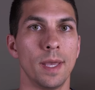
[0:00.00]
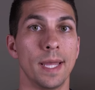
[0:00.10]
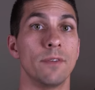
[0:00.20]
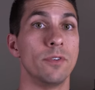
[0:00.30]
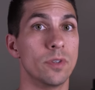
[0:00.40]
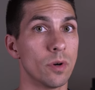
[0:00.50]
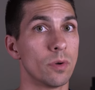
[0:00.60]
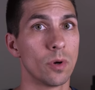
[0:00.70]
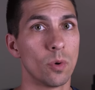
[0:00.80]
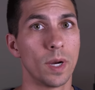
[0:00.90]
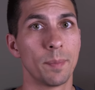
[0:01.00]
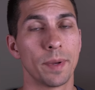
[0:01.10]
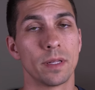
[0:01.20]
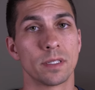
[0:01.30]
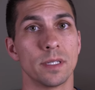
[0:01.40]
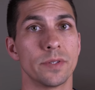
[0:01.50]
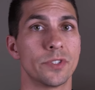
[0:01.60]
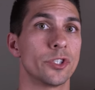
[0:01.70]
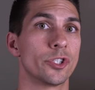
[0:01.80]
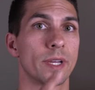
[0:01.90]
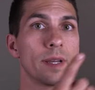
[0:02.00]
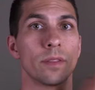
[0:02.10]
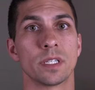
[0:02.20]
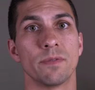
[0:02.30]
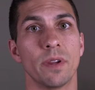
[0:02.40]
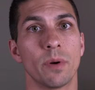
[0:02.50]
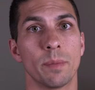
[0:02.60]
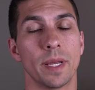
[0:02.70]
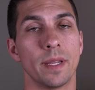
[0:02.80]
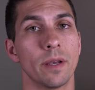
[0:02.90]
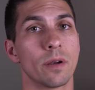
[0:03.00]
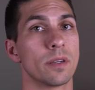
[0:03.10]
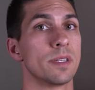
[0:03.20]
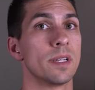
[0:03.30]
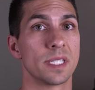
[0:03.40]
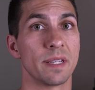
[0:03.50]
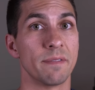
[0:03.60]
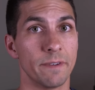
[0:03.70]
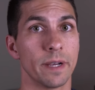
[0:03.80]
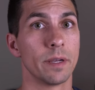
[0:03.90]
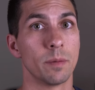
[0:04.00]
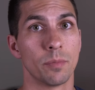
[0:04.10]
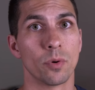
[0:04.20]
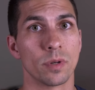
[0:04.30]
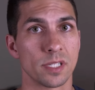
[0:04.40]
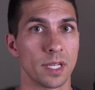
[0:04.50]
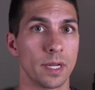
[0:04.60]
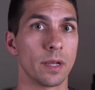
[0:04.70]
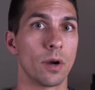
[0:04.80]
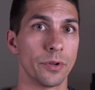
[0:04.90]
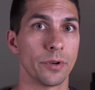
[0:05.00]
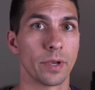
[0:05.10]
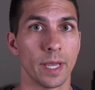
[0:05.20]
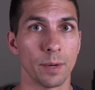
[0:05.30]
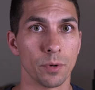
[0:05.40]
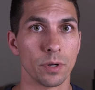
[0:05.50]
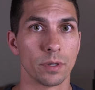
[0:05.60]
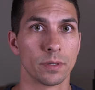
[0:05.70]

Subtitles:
And if you don't know what white balance is, just check out this video I made here because it is a very important setting on your camera.